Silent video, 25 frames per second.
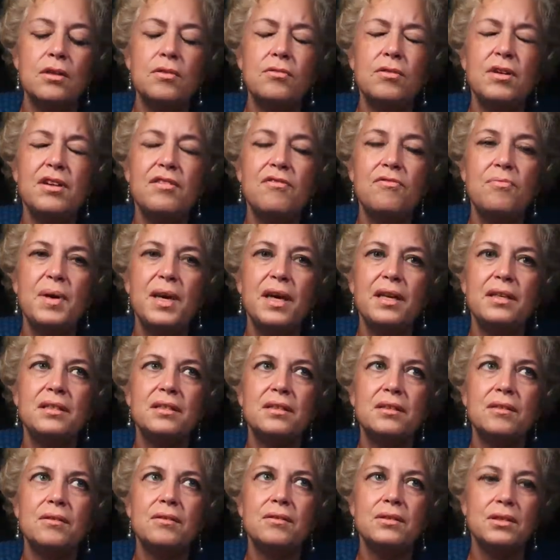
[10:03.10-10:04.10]
Three of
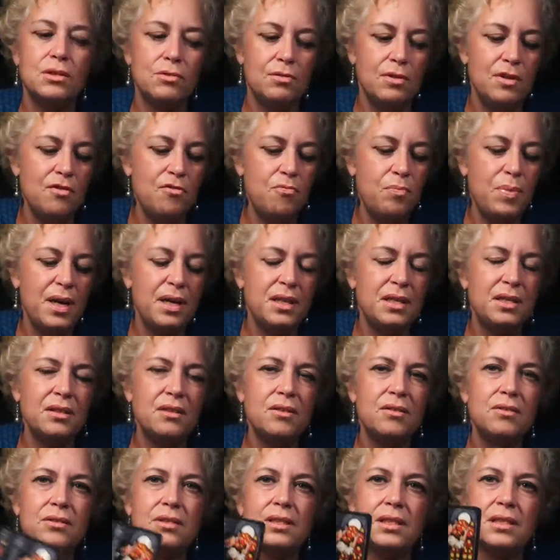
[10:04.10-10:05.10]
Pentacles. Three of
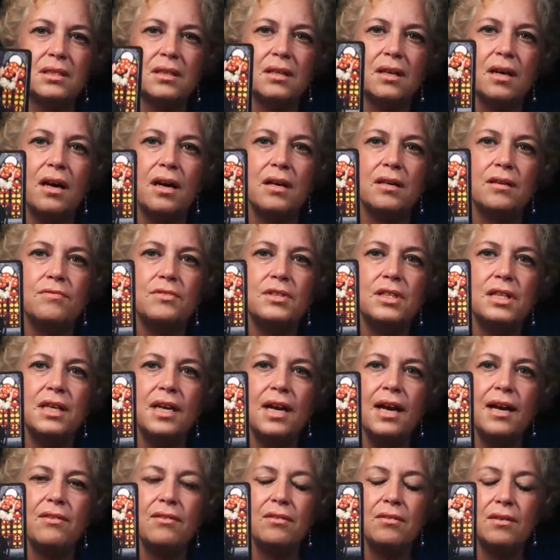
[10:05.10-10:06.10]
Pentacles is a card of
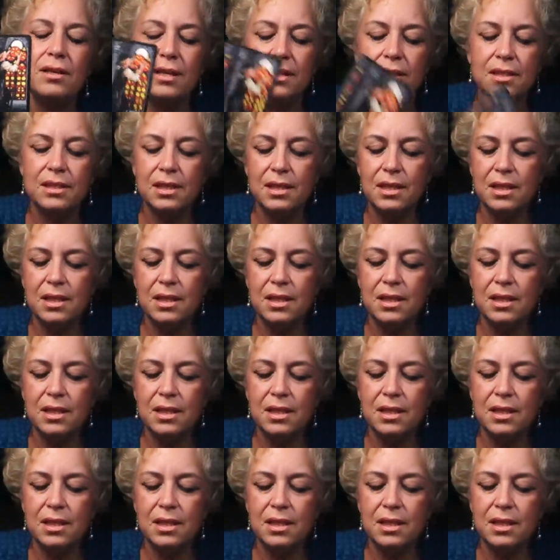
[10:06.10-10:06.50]
togetherness.